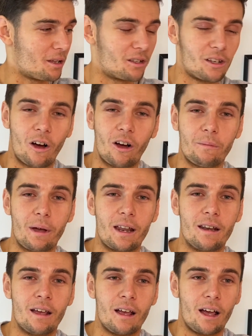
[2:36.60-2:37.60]
your time
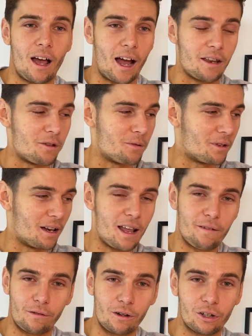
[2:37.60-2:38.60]
in and you
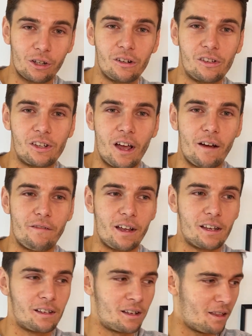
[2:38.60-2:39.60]
deliver a good
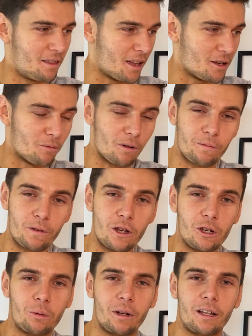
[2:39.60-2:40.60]
service, then your
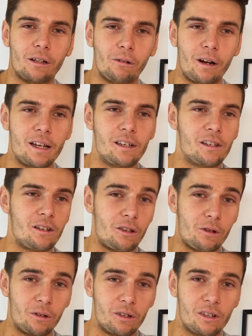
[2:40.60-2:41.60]
reviews will increase,
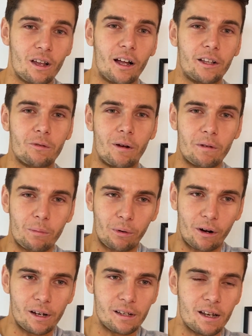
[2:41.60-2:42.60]
you can start to up your
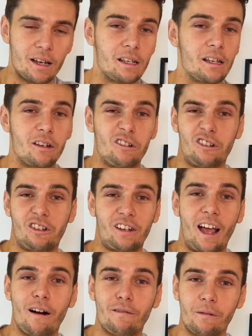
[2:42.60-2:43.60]
prices and just
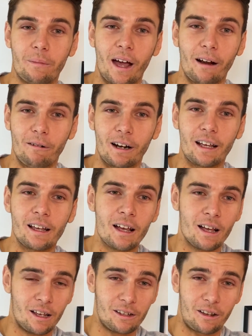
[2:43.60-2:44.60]
scale from there really.
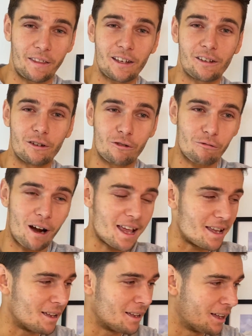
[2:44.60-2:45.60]
So that's a
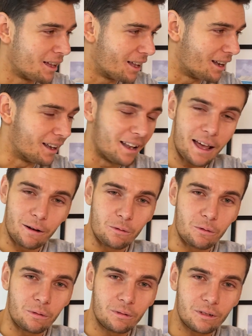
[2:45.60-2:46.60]
great
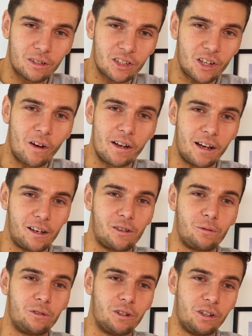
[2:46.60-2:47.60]
little side
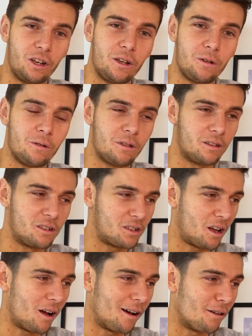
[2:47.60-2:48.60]
hustle to do,
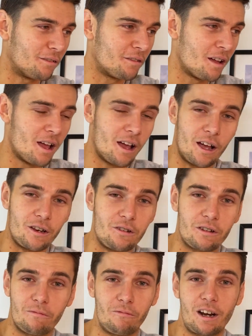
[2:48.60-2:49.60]
start off, and you
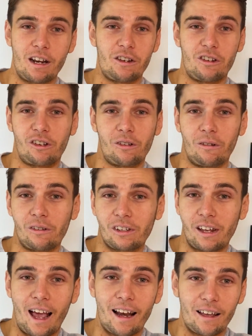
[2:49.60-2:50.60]
can really just sort of
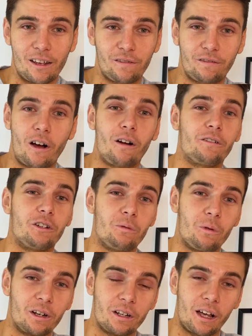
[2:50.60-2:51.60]
scale it as far as you
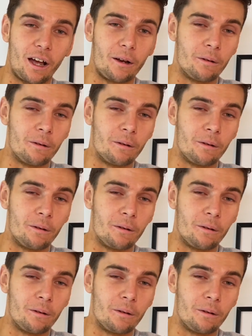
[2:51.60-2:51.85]
want to go.